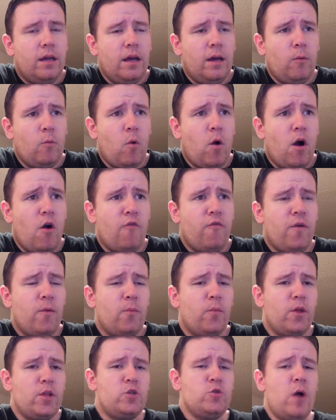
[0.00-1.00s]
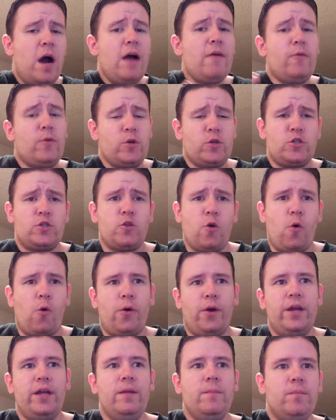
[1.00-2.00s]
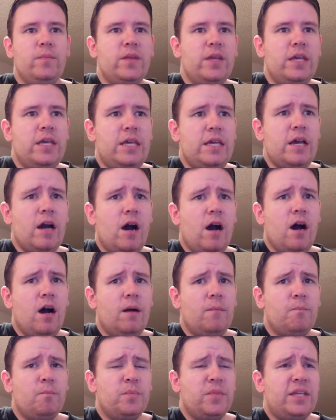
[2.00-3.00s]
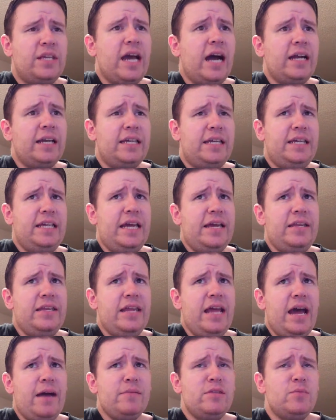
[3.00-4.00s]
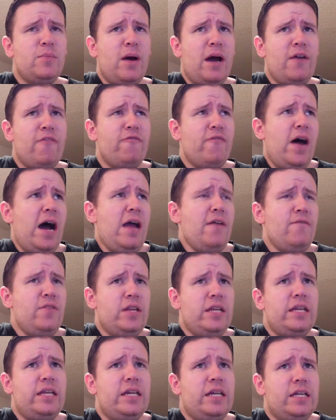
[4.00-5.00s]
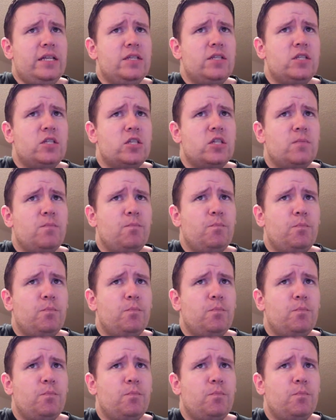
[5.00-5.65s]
Well, from the driver's story, he got kidnapped by 5 Indians,